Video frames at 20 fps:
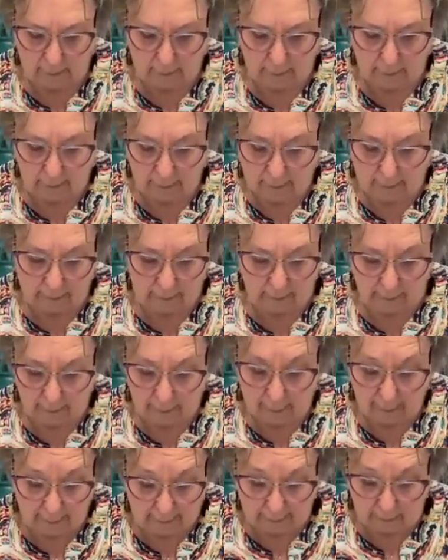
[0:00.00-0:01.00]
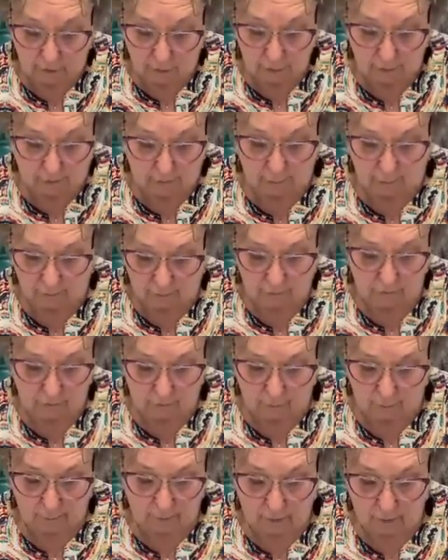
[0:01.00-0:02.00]
I like color,
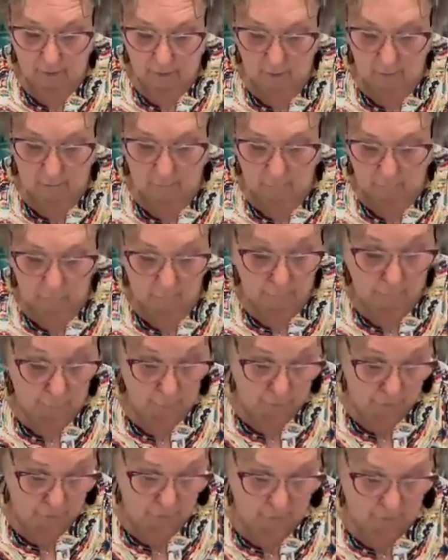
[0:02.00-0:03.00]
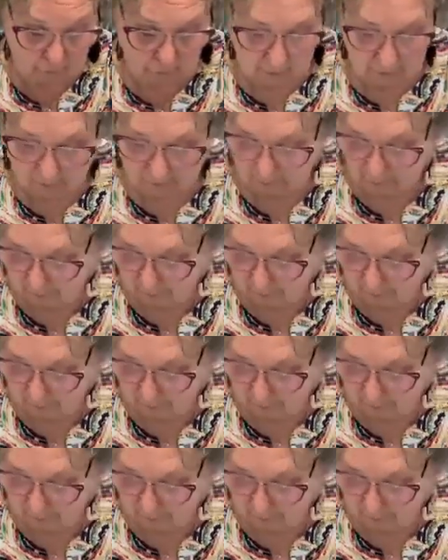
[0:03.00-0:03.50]
so I'm a colorful person.